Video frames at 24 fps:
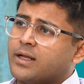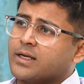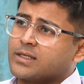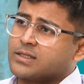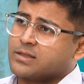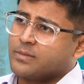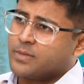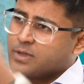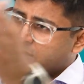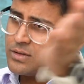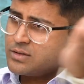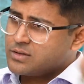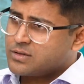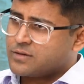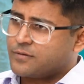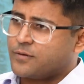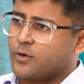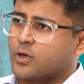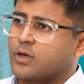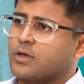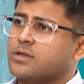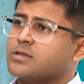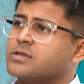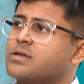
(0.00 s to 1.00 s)
exhibitions
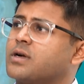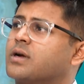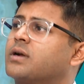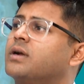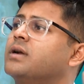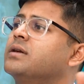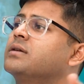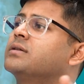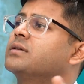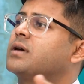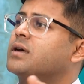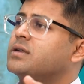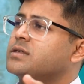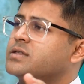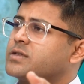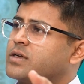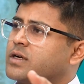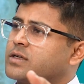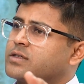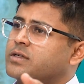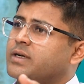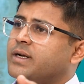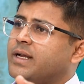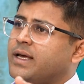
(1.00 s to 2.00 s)
for construction
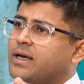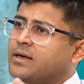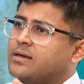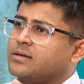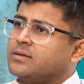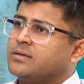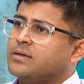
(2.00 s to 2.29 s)
tech.